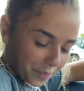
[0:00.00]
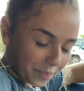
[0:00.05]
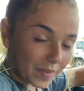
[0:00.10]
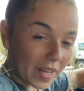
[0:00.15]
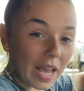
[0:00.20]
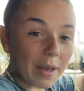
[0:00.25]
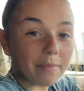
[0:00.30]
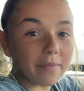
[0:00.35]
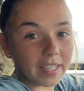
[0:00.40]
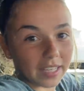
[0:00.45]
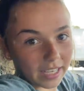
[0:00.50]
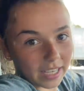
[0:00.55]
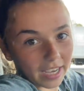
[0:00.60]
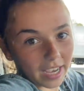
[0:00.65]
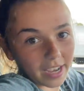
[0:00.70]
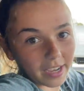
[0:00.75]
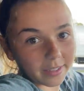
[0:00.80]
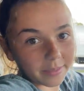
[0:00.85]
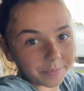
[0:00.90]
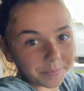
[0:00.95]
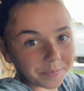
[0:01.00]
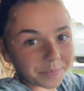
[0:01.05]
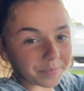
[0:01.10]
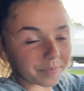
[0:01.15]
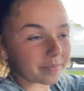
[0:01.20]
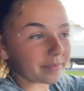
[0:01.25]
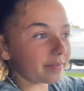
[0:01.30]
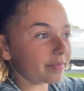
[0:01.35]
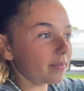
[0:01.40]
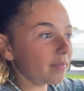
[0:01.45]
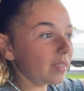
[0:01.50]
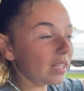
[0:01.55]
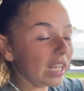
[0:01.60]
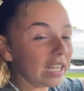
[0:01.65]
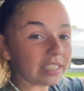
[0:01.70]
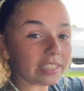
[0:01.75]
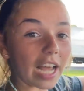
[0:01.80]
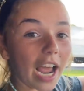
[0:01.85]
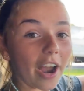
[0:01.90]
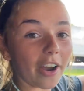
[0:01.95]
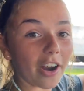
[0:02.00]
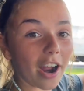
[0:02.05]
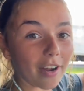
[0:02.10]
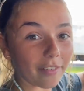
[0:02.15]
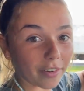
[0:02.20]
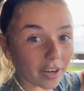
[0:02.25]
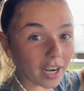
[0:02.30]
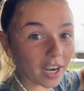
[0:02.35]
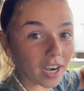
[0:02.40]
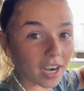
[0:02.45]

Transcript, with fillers: I'm thinking. Okay. Tire cover.